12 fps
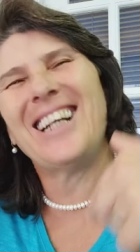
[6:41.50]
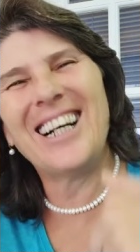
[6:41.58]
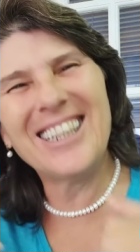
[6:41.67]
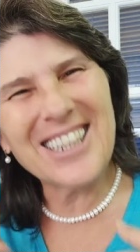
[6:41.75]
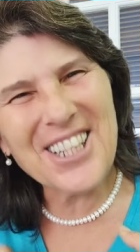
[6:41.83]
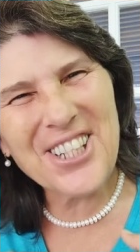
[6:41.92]
the
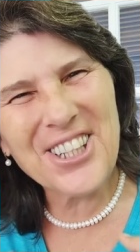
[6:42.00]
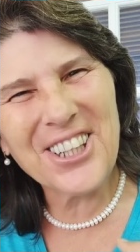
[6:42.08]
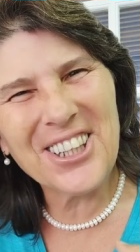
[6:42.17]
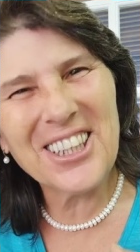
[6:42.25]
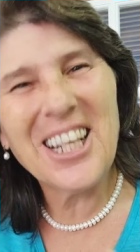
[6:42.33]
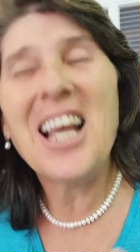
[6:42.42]

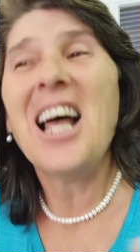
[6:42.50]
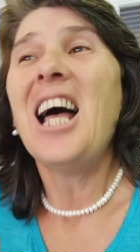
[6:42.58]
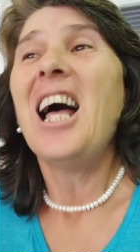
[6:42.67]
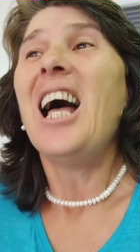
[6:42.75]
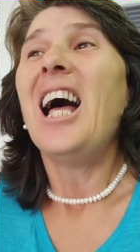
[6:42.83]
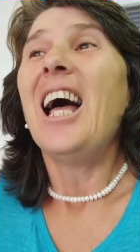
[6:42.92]
undershirt,
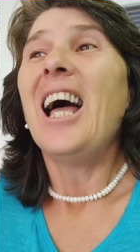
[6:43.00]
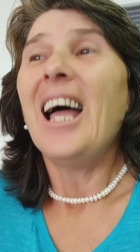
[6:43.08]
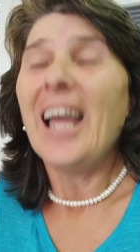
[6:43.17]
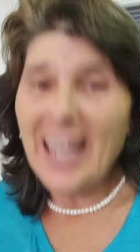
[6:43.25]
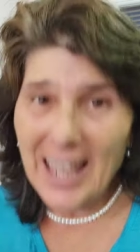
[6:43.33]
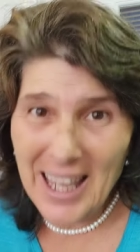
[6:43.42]

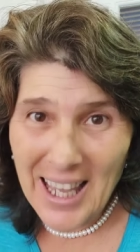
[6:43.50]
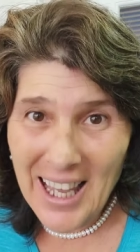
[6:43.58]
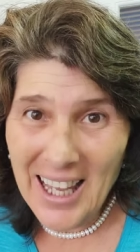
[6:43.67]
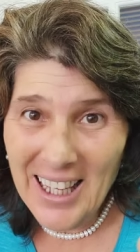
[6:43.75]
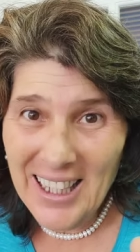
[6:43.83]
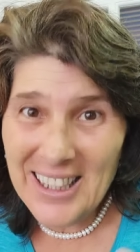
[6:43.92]

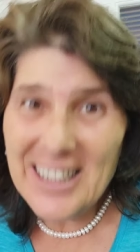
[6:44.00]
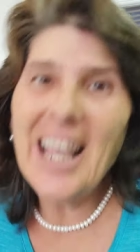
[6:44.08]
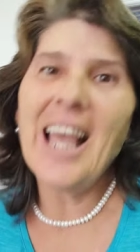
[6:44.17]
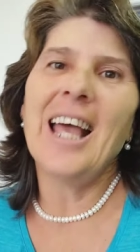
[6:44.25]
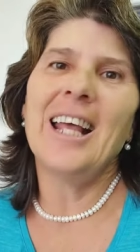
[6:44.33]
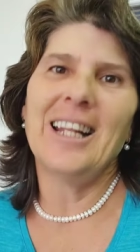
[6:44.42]
and
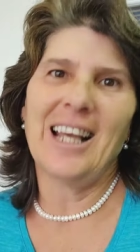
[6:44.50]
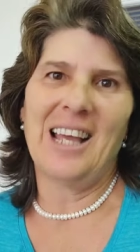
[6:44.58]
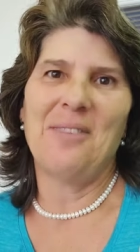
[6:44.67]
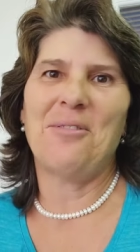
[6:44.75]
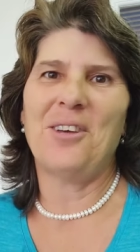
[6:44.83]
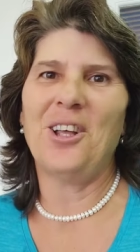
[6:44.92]
then
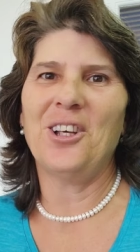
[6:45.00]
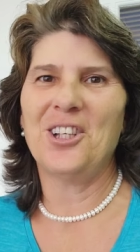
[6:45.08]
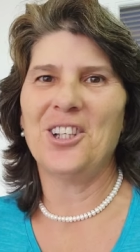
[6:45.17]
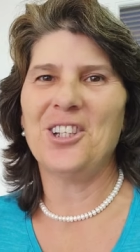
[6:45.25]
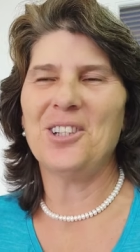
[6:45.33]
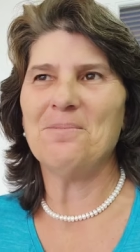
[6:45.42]
I
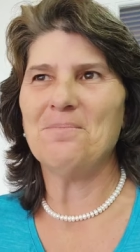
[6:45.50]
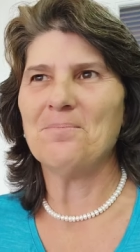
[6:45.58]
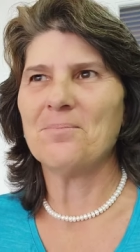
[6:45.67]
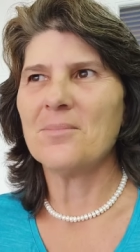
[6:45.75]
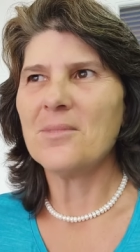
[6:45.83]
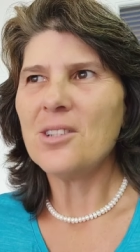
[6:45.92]
felt good.
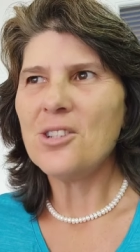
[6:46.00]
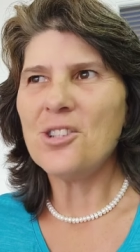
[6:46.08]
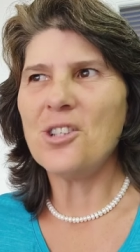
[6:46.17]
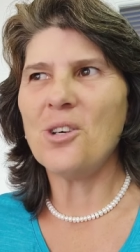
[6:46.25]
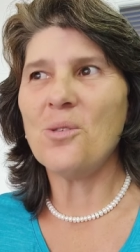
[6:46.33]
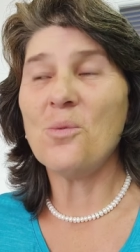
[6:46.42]

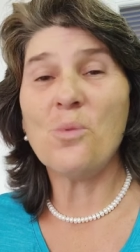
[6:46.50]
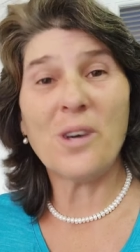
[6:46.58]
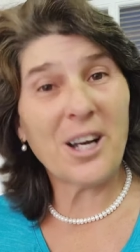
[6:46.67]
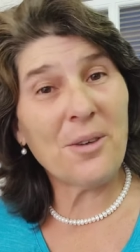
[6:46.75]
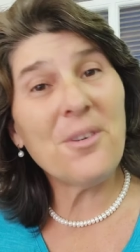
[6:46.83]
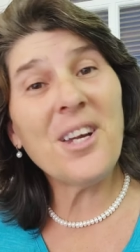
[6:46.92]
So
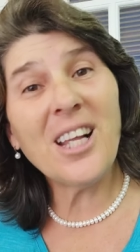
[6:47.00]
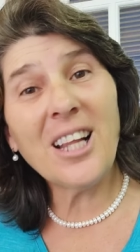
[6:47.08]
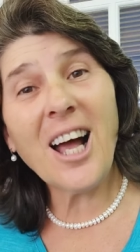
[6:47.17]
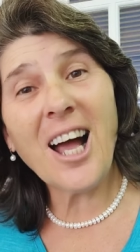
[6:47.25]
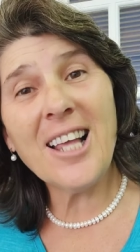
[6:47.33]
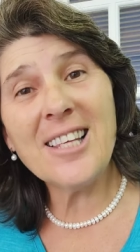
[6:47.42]
what I
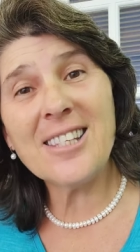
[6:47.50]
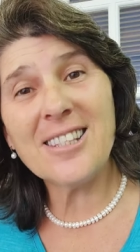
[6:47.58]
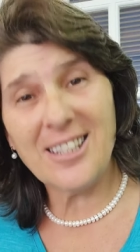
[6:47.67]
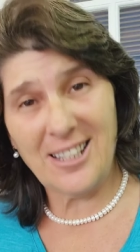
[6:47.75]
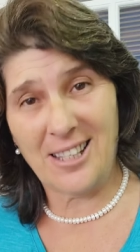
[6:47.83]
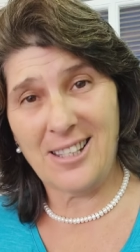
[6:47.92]
realized
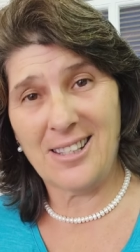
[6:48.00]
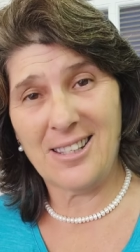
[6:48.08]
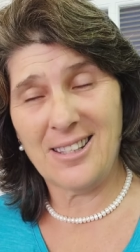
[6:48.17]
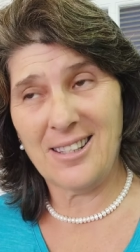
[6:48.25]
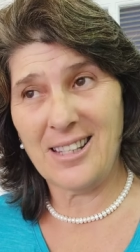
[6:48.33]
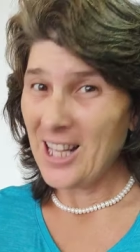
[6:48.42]

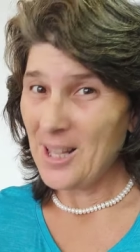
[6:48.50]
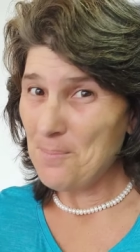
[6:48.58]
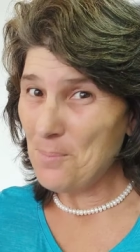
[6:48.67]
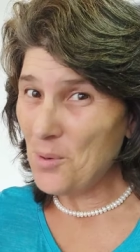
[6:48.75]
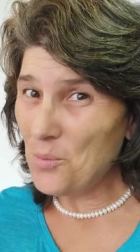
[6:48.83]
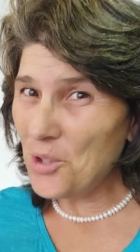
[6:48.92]
is that
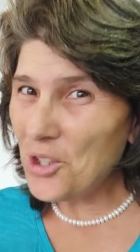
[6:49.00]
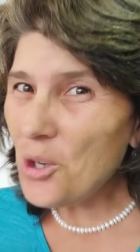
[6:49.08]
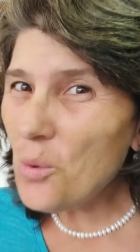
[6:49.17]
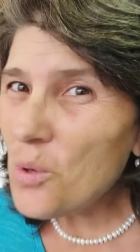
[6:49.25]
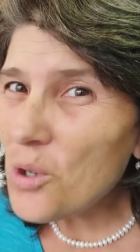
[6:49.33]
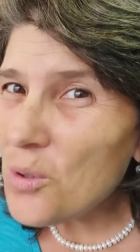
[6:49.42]

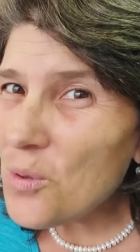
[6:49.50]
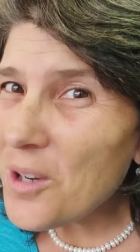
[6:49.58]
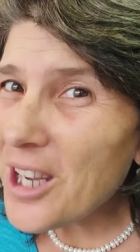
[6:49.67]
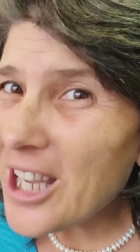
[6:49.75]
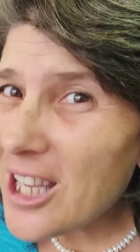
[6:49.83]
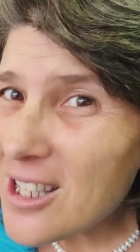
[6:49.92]
merino wool
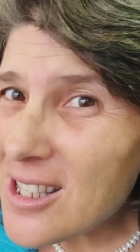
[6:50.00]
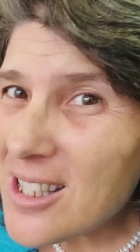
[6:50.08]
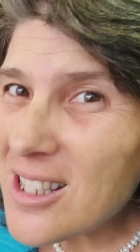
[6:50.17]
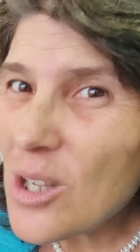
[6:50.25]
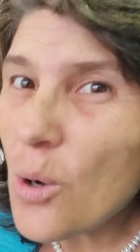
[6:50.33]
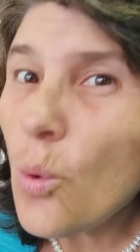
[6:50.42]

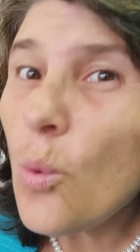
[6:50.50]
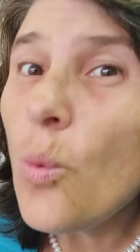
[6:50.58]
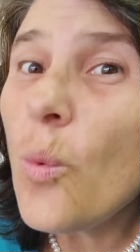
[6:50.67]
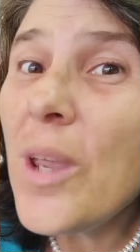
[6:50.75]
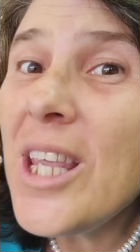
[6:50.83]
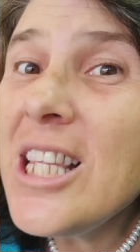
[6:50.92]
is
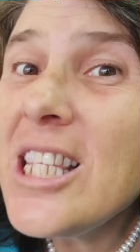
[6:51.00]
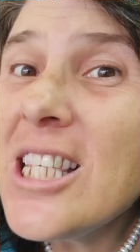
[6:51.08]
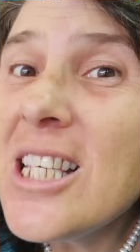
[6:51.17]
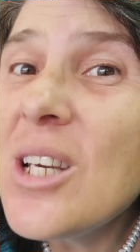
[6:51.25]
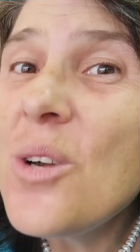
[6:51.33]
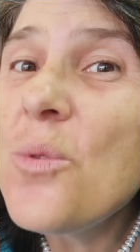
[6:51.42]
wind
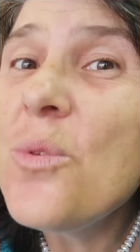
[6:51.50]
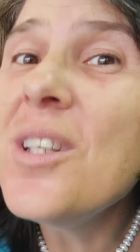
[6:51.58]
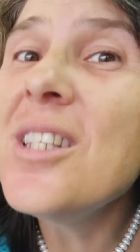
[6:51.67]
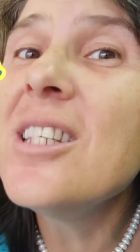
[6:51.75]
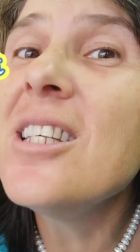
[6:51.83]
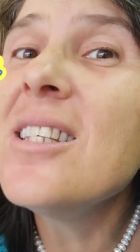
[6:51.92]

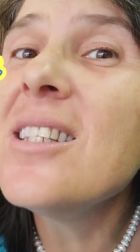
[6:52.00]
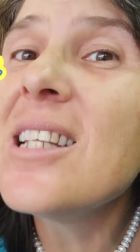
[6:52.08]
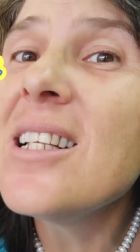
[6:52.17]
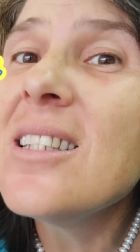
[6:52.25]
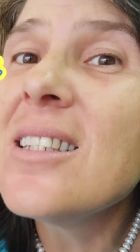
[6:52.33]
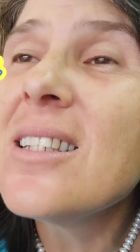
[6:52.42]

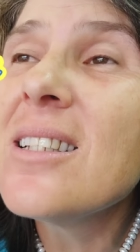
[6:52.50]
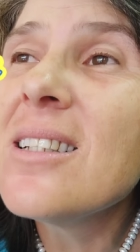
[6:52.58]
resistant